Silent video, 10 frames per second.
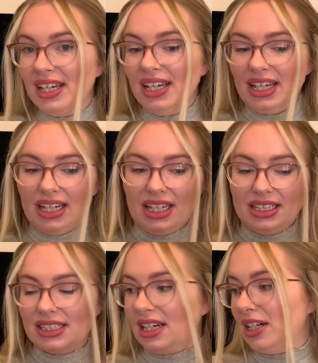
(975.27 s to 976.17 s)
It
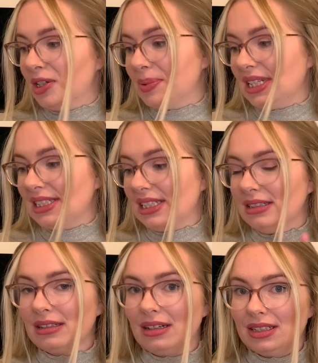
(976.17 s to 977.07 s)
is 100%
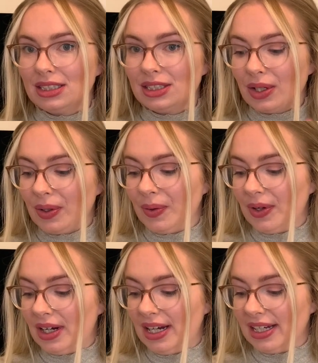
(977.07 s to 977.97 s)
silk,
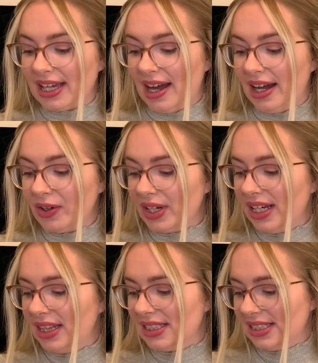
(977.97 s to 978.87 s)
so yeah, I got it
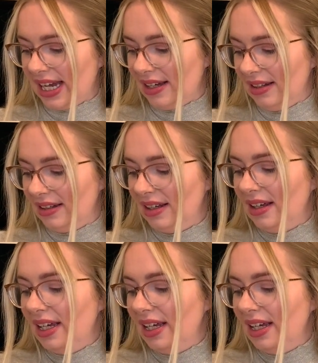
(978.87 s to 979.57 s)
in the sale.